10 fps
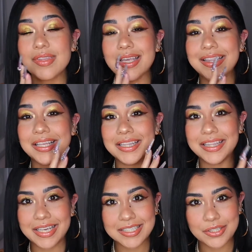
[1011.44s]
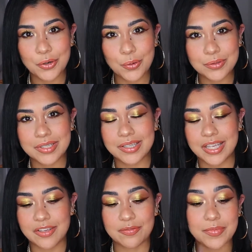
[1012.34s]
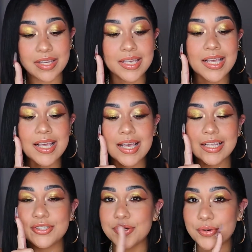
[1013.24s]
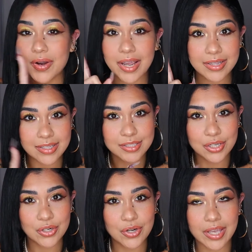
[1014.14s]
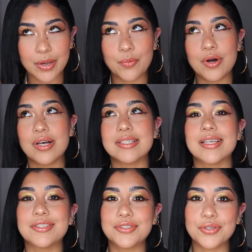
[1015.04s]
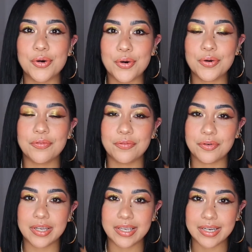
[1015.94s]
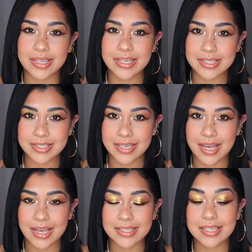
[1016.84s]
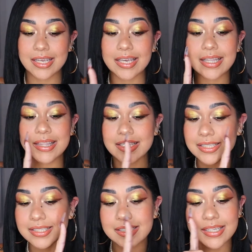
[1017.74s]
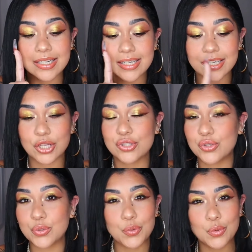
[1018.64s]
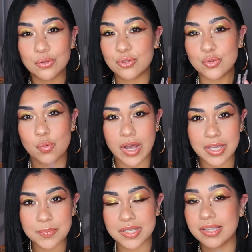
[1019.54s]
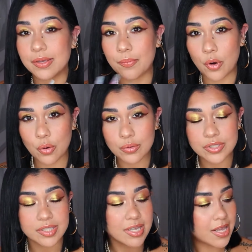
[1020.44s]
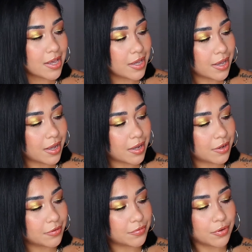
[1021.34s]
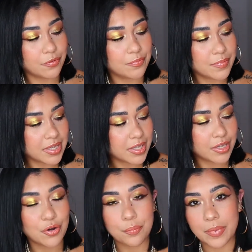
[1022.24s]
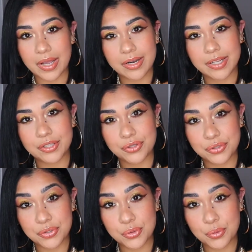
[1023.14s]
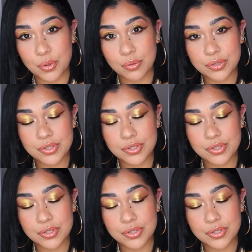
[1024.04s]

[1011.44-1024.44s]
that this gold give me. To create this look, it was so freaking easy, guys. Like, this is literally two swipes the most of me combining those two golds